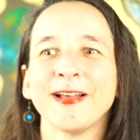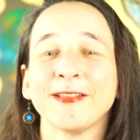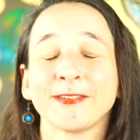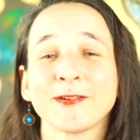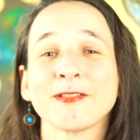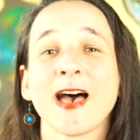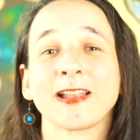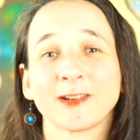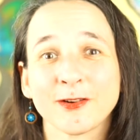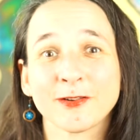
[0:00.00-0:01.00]
So
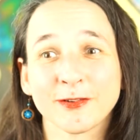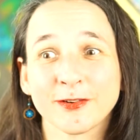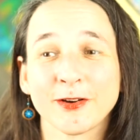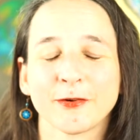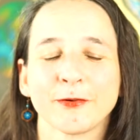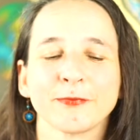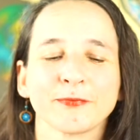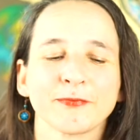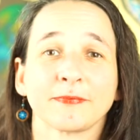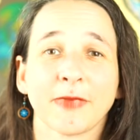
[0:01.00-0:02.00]
that long ago,
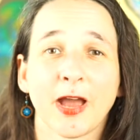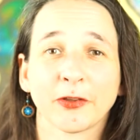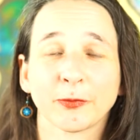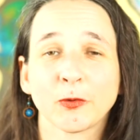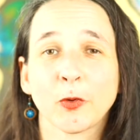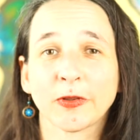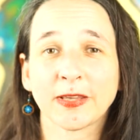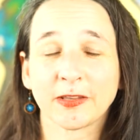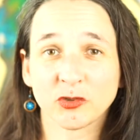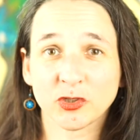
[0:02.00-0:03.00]
my husband quit
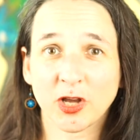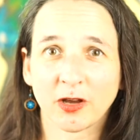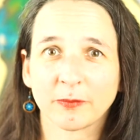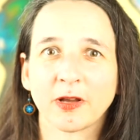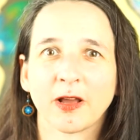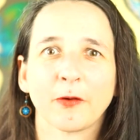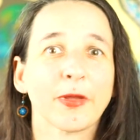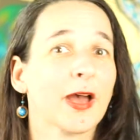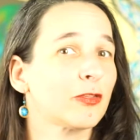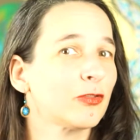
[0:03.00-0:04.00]
his job and we
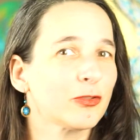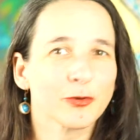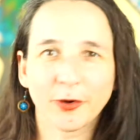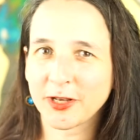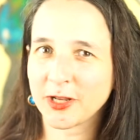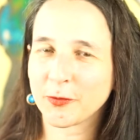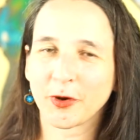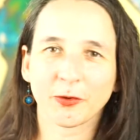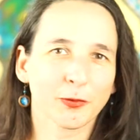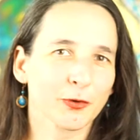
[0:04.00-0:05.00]
had no idea
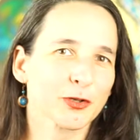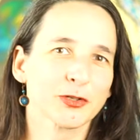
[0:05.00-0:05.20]
what we were